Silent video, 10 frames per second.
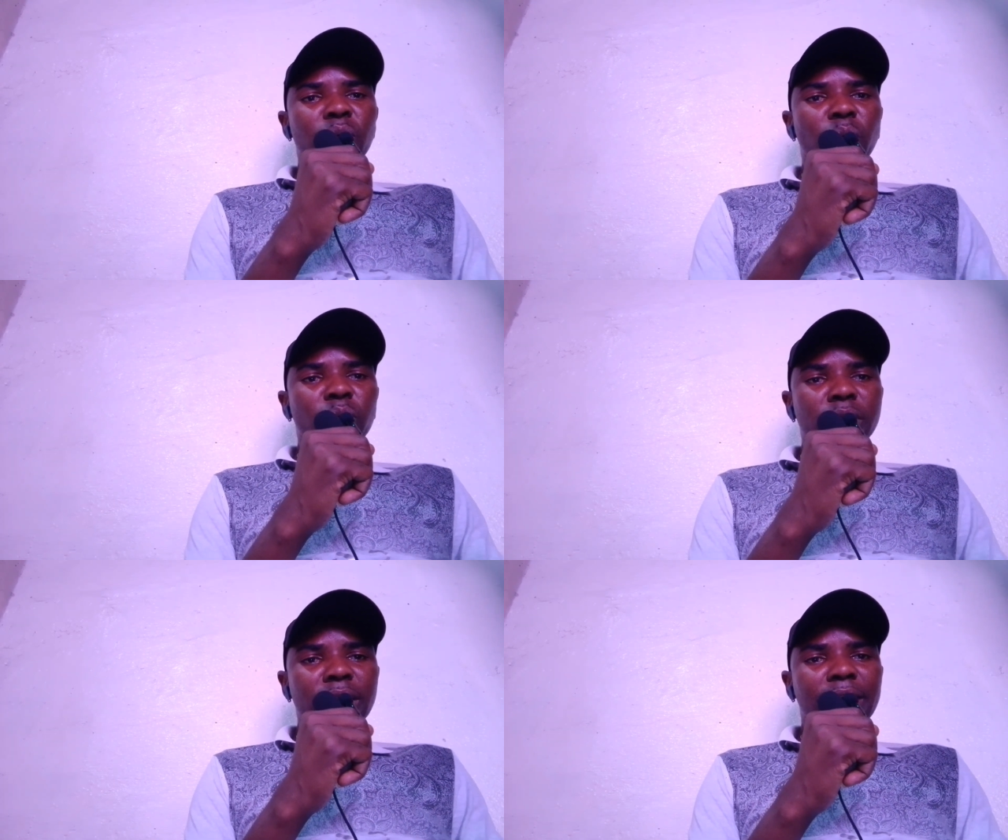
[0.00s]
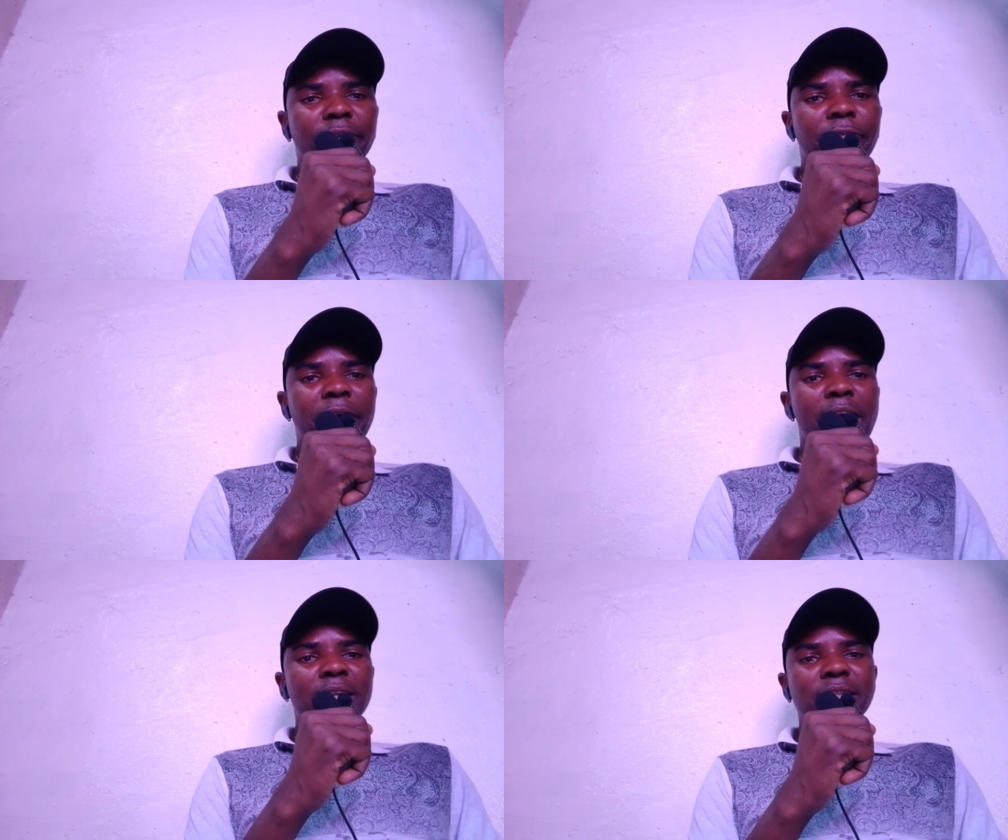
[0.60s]
to
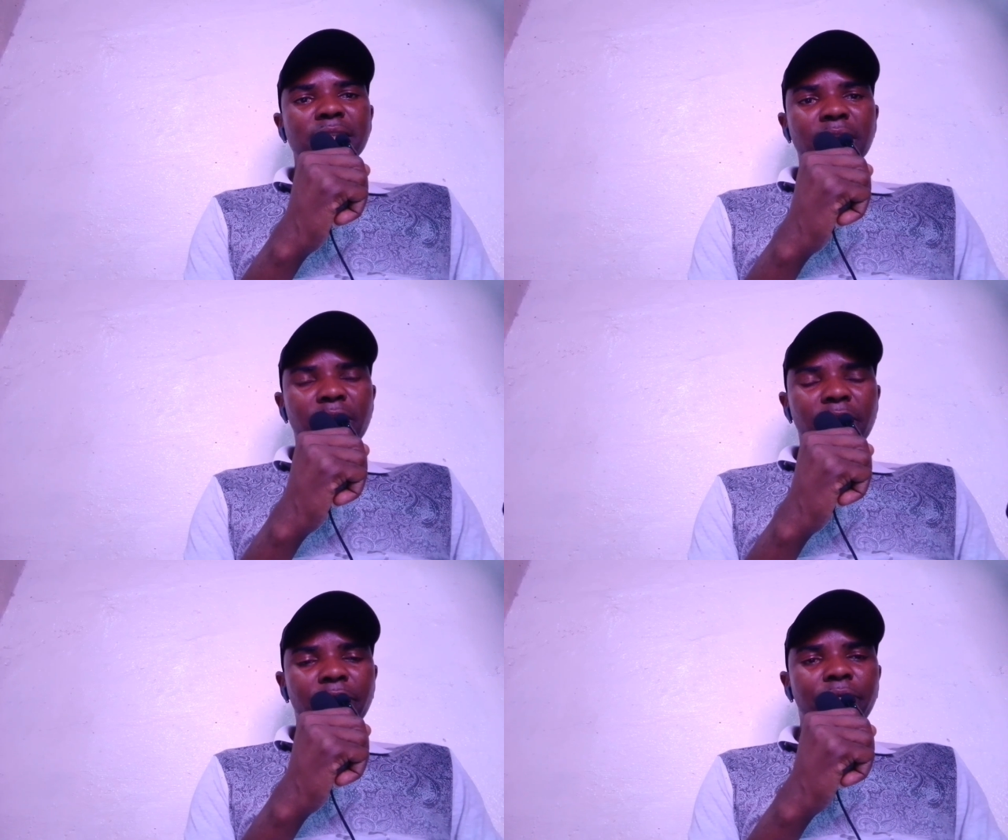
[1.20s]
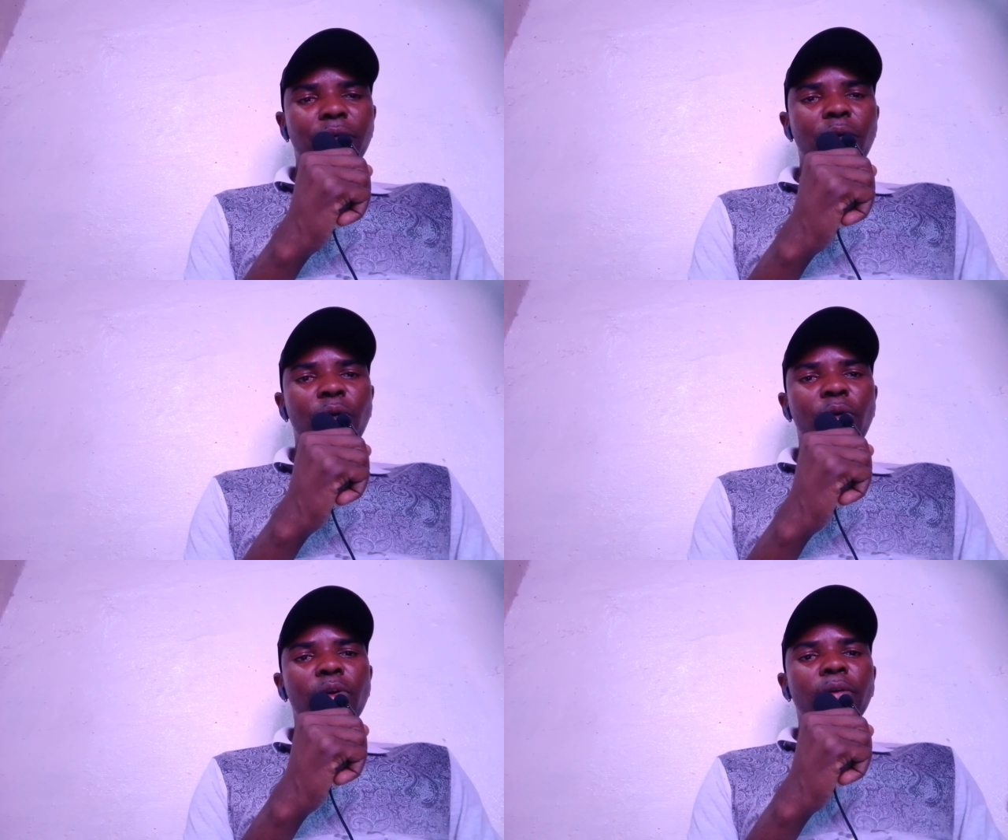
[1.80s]
sacrifice
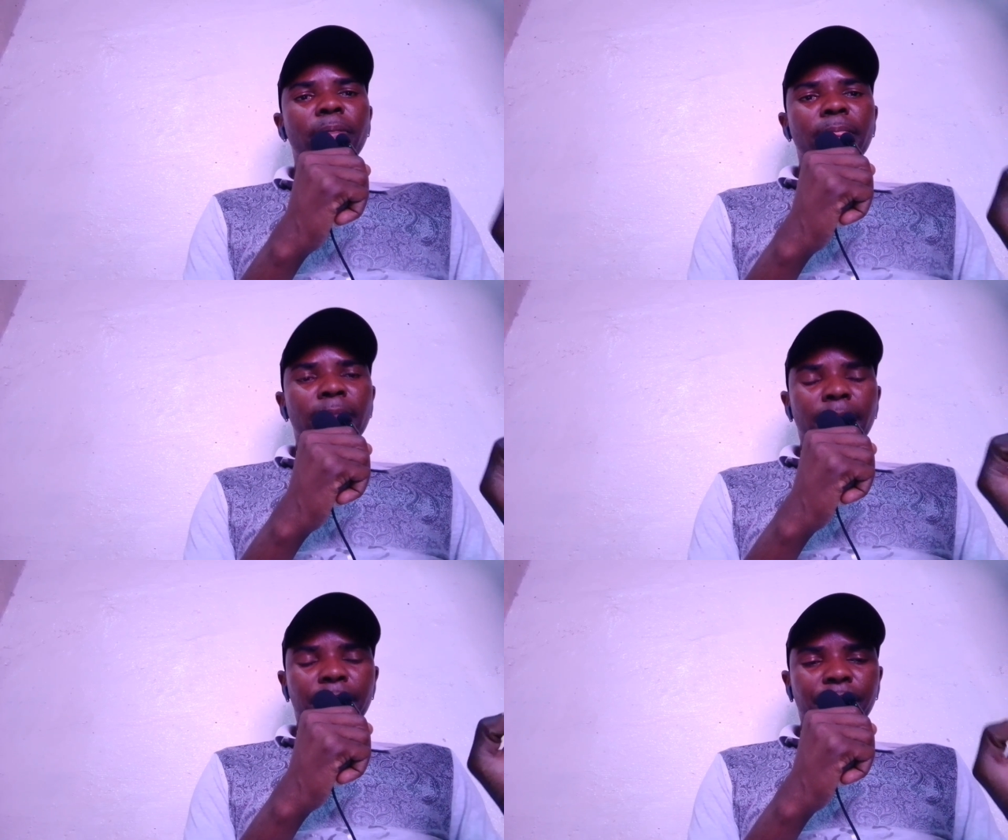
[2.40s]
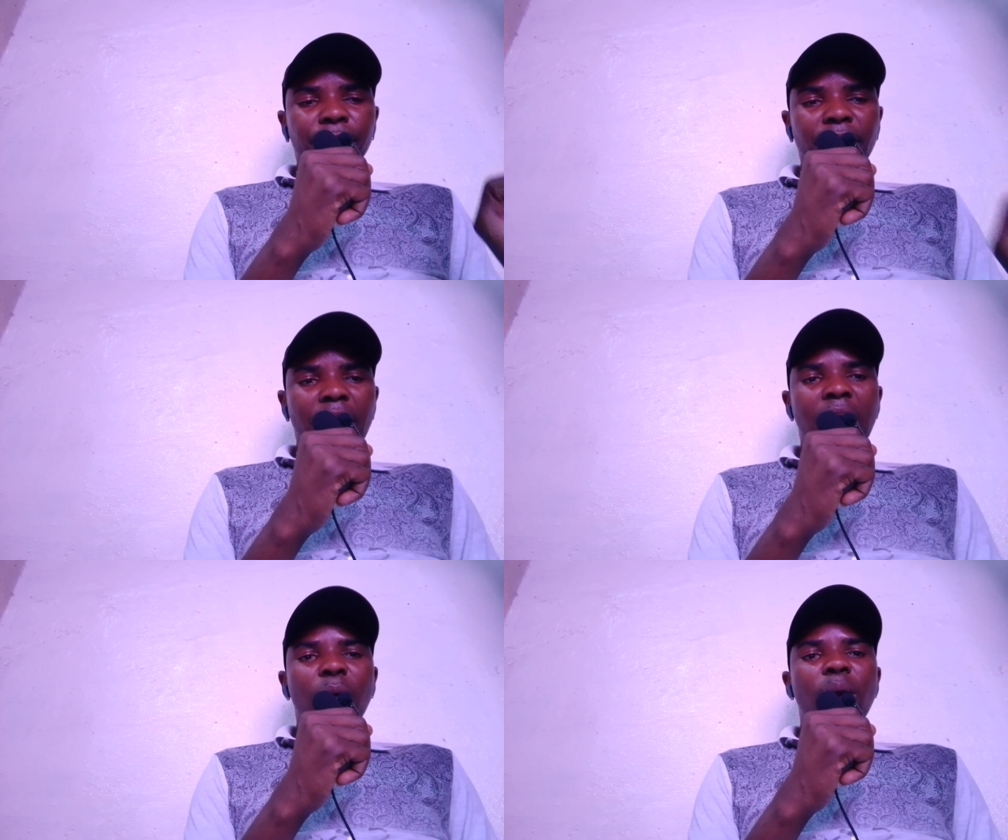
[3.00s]
for
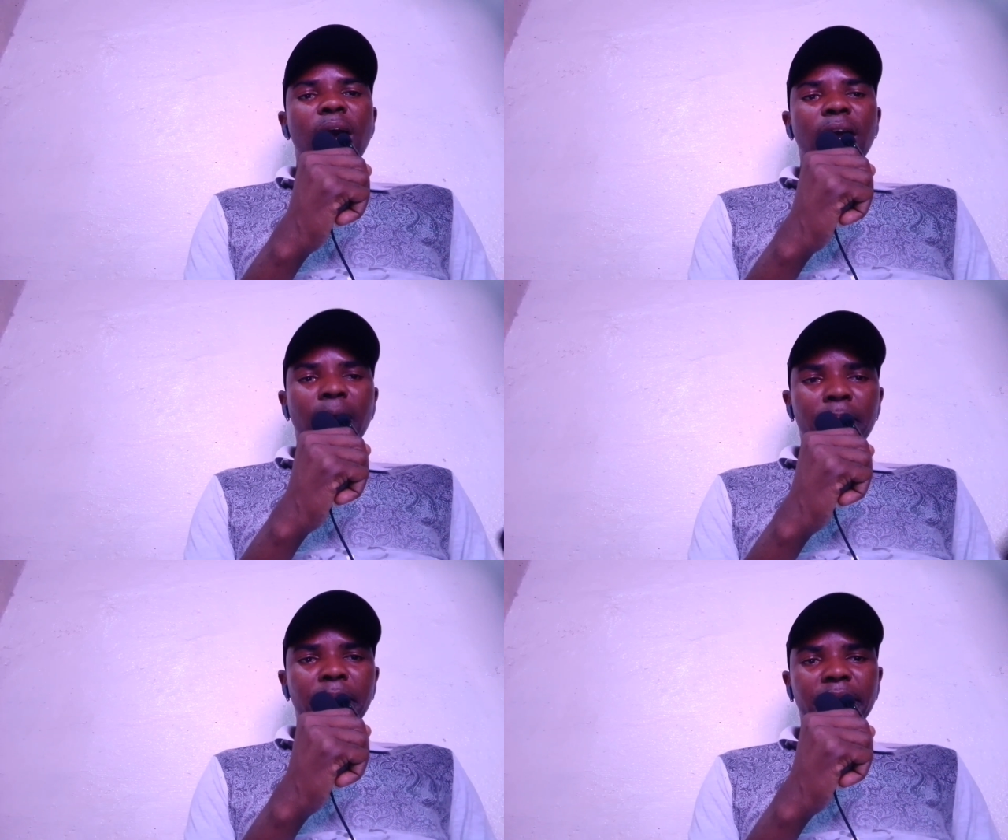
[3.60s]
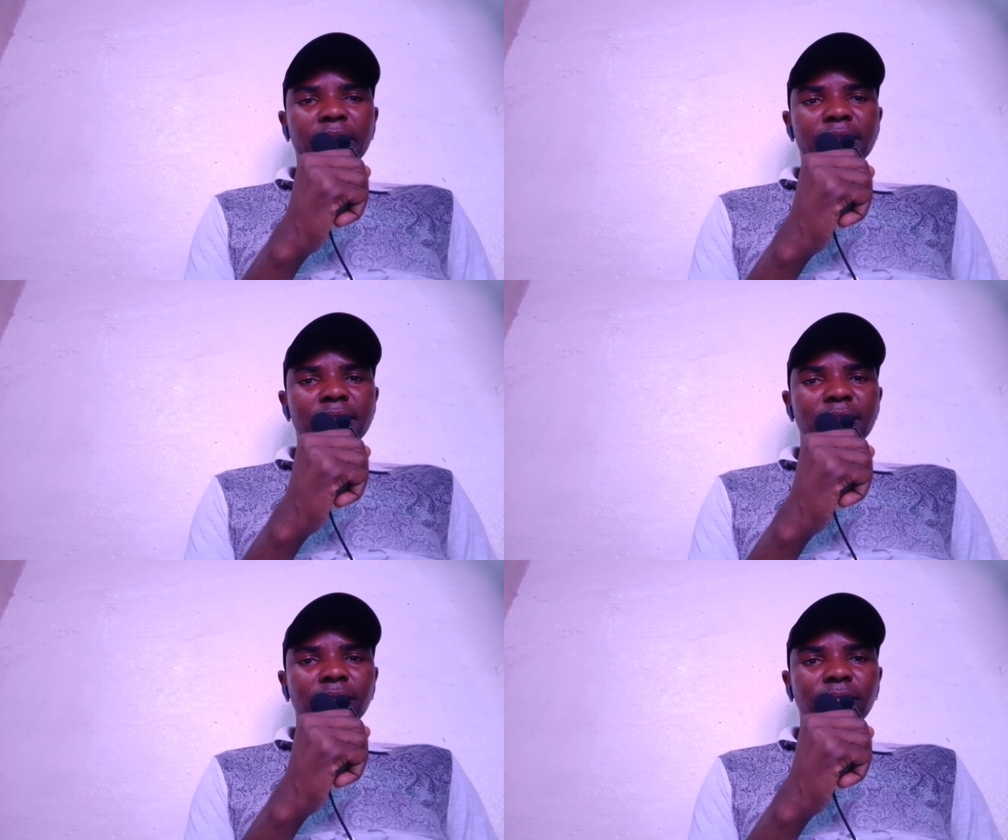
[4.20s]
our parents.